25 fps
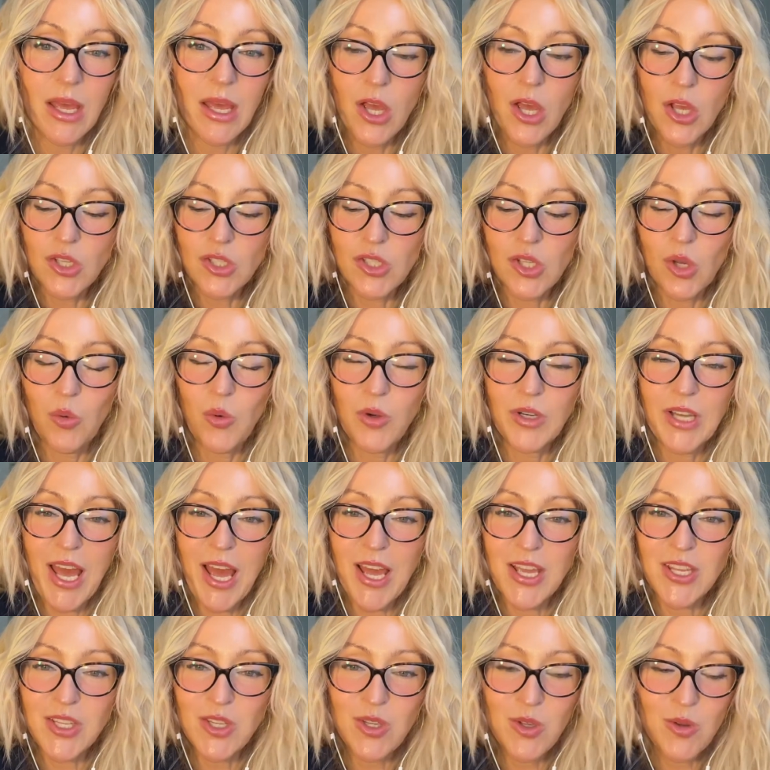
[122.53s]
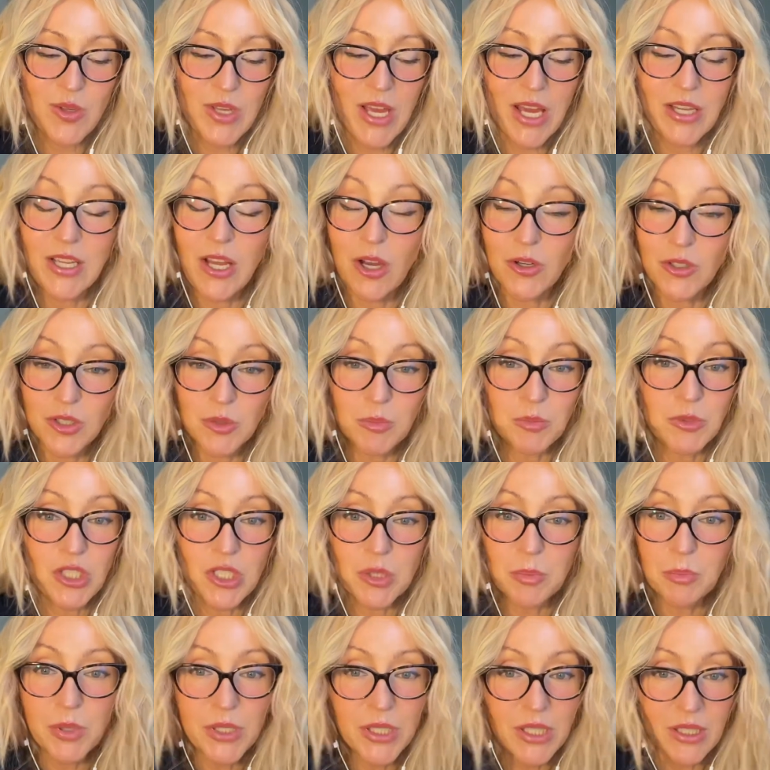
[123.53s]
So when I'll just
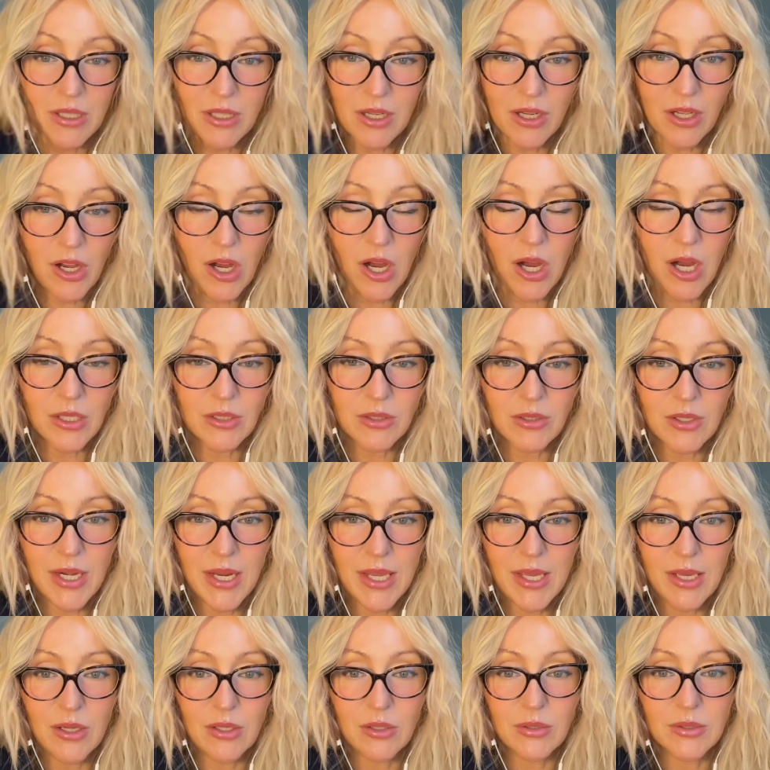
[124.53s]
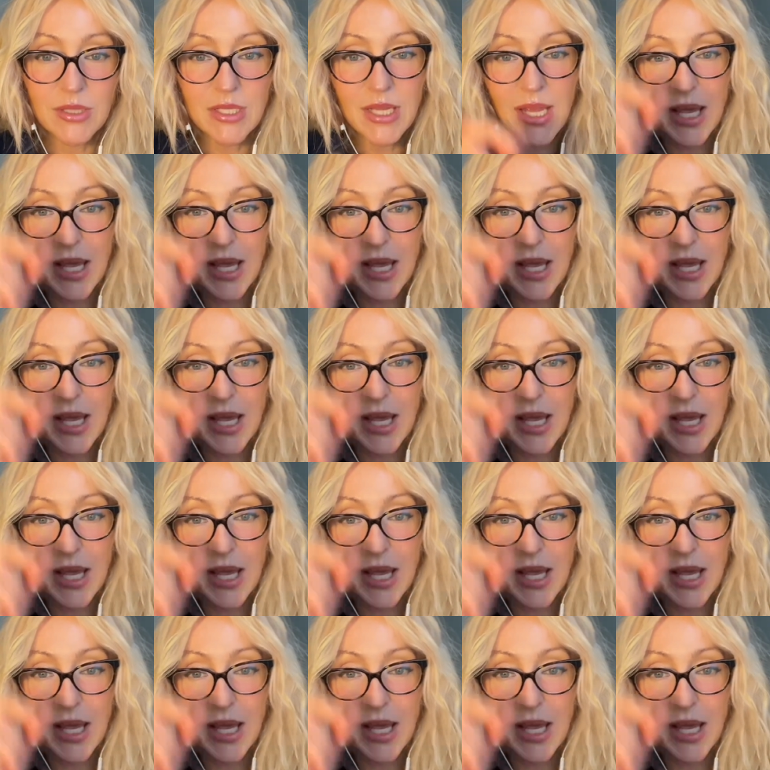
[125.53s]
put it on a cotton round.